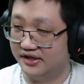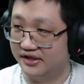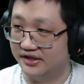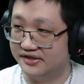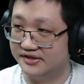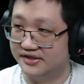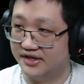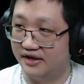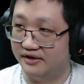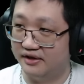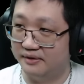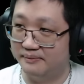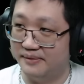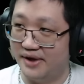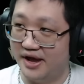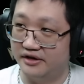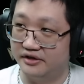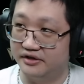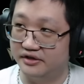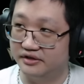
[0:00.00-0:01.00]
it's not a
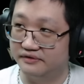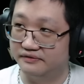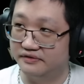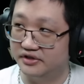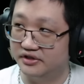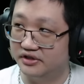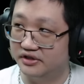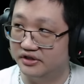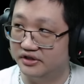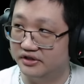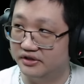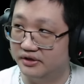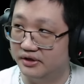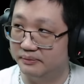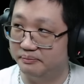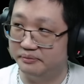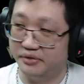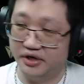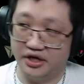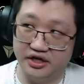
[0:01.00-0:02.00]
matter of a
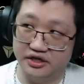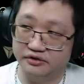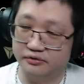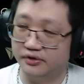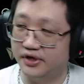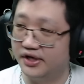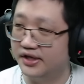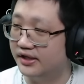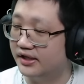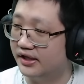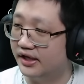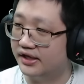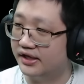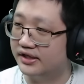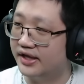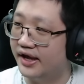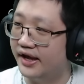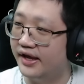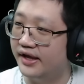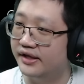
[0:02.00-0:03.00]
bug or anything like
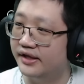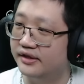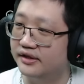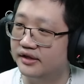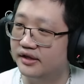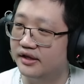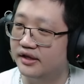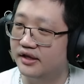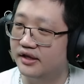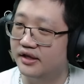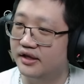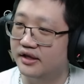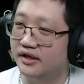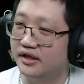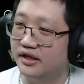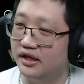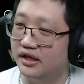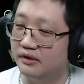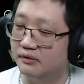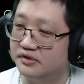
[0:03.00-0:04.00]
that.
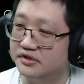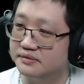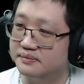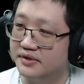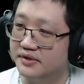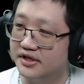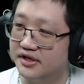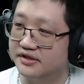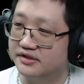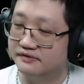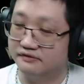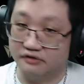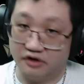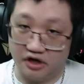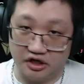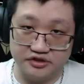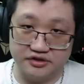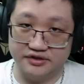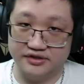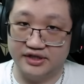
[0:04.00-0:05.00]
It was because of
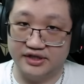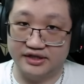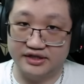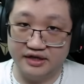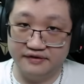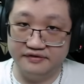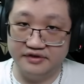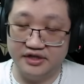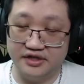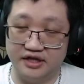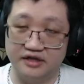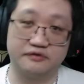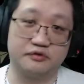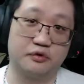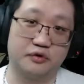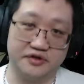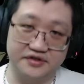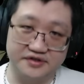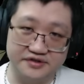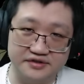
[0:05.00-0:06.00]
fraudulent activity, and of
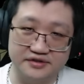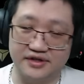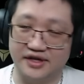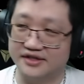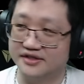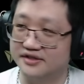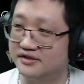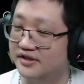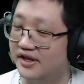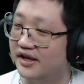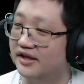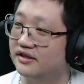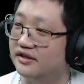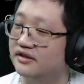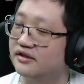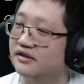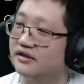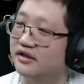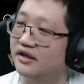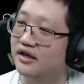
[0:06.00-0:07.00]
course that's that
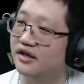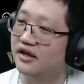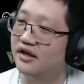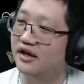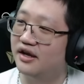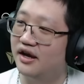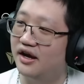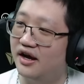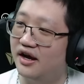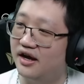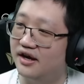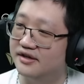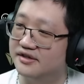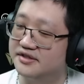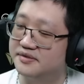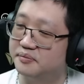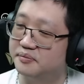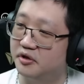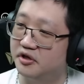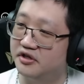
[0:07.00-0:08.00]
uh,
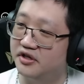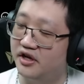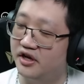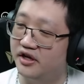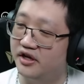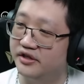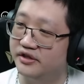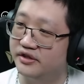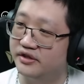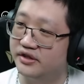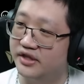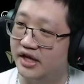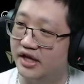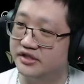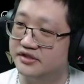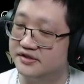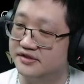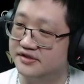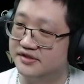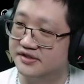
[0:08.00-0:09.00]
spurred on not
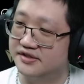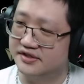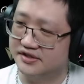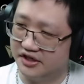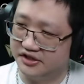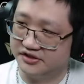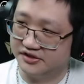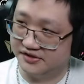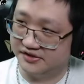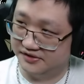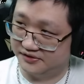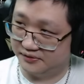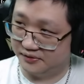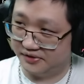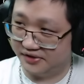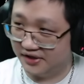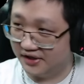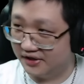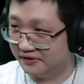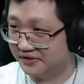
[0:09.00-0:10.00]
just discussions or
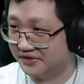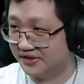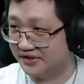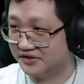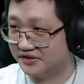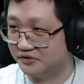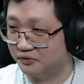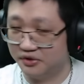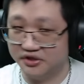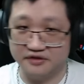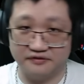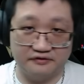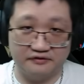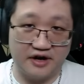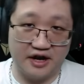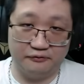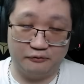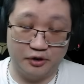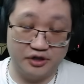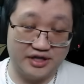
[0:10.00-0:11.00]
theories as to what the
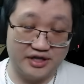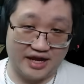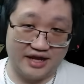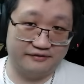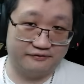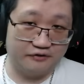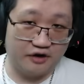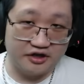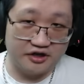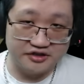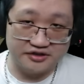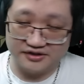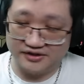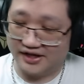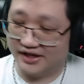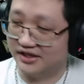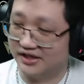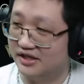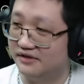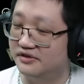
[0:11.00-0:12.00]
what that fraudulent
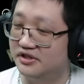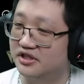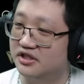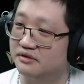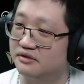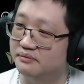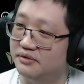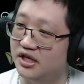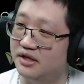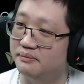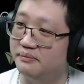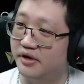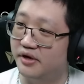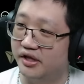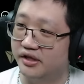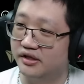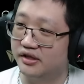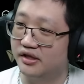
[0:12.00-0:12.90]
activity could be, but